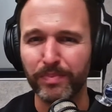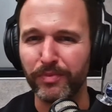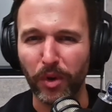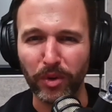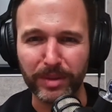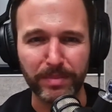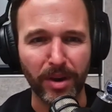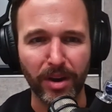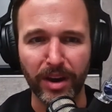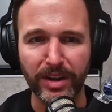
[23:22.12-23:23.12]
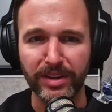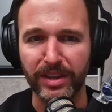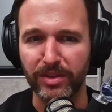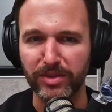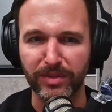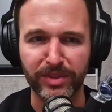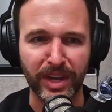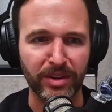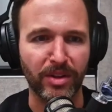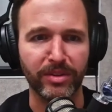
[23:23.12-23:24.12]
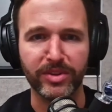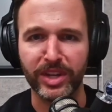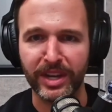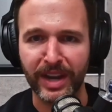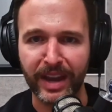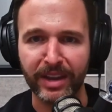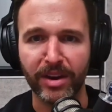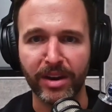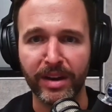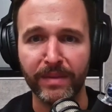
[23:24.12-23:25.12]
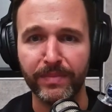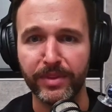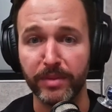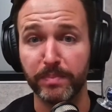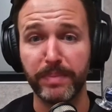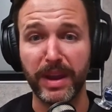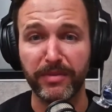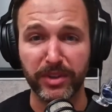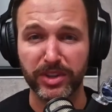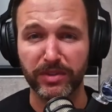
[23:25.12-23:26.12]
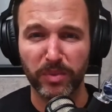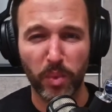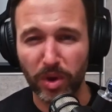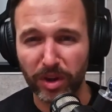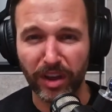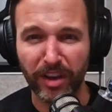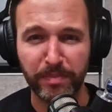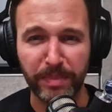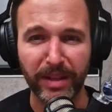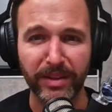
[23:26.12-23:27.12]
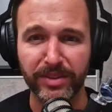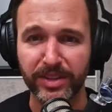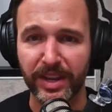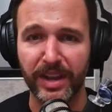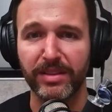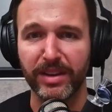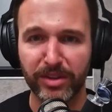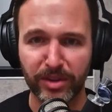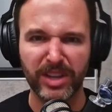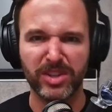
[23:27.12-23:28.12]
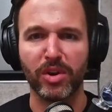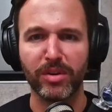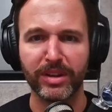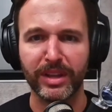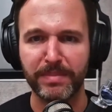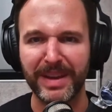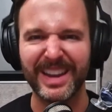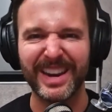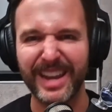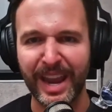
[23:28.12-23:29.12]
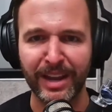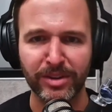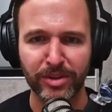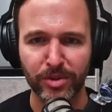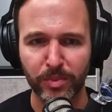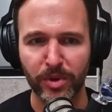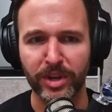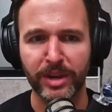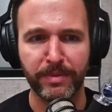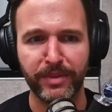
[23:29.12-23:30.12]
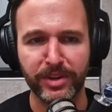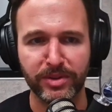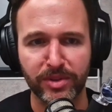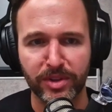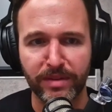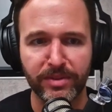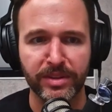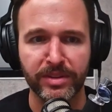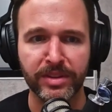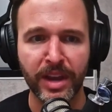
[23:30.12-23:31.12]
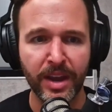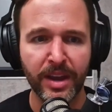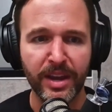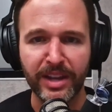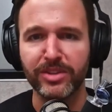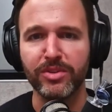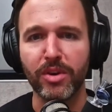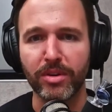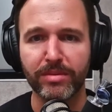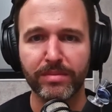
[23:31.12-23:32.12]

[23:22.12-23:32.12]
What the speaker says: falling behind in the use of technology and AI, the benefits of work-life balance. Again, like historically, being an accountant or working in professional services is not